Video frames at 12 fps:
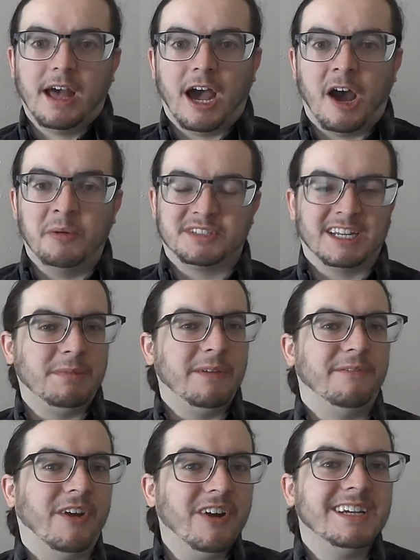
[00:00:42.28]
It's gonna be
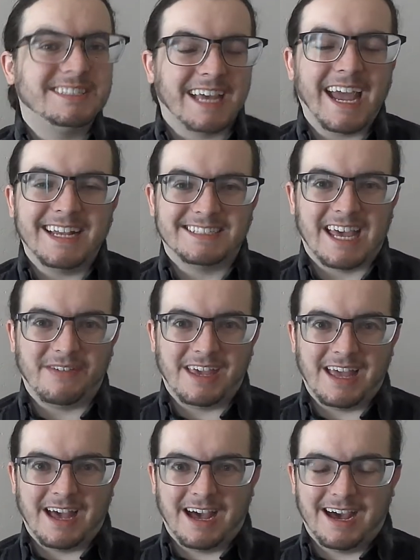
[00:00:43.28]
a very
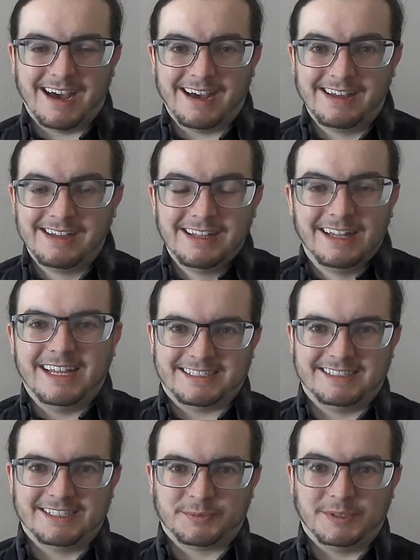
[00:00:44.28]
science-heavy
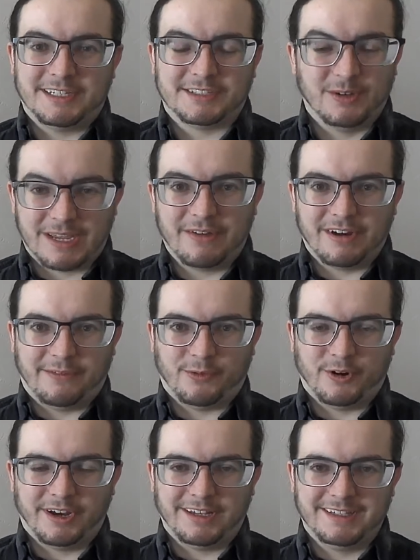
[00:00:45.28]
lesson this week, so get ready
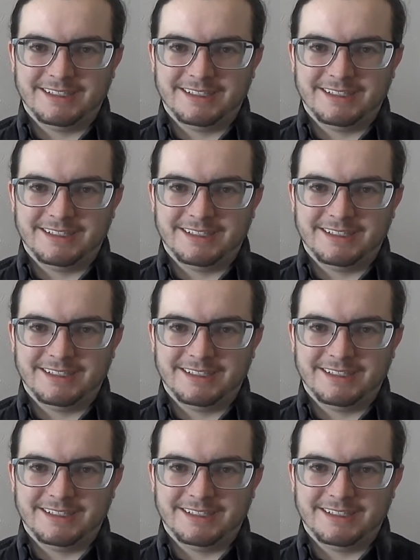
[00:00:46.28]
for it.